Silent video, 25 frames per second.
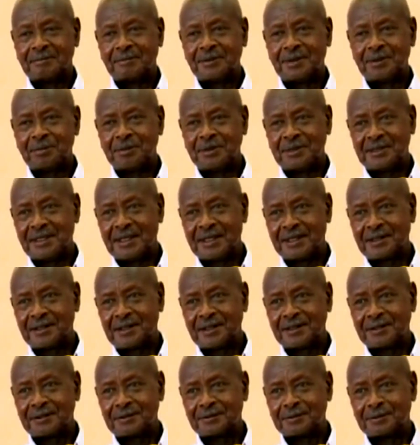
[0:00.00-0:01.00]
Maybe the
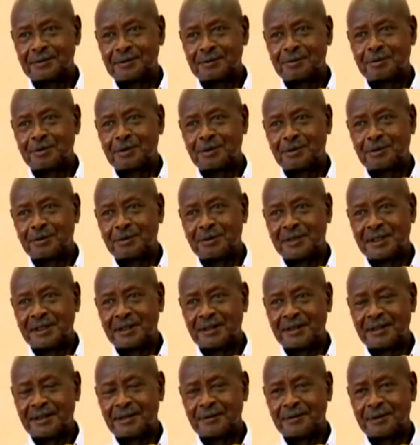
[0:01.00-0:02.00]
other group who
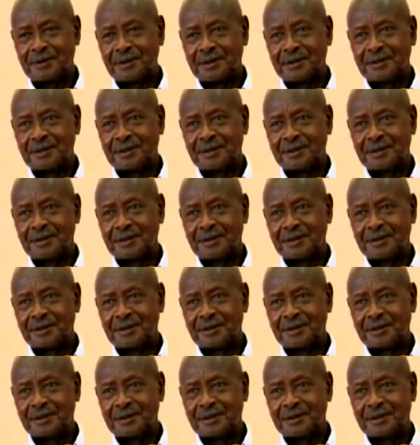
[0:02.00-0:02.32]
were there were